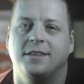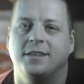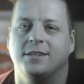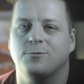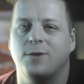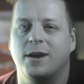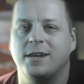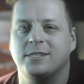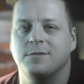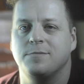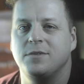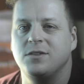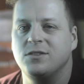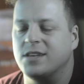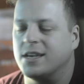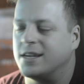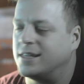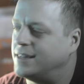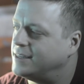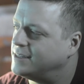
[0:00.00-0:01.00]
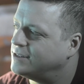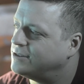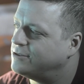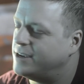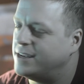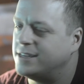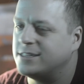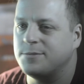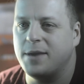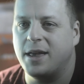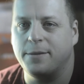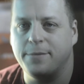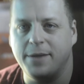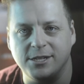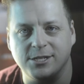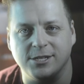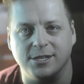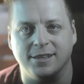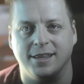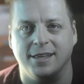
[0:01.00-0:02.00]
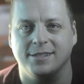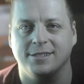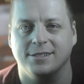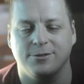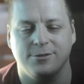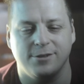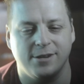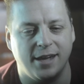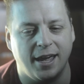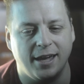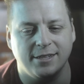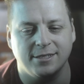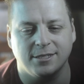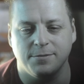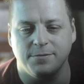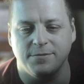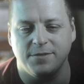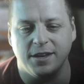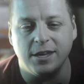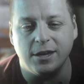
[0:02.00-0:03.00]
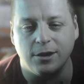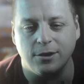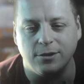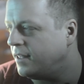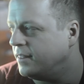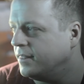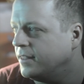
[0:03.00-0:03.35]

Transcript: Let's write some music. Let's create some animation. Let's create some video.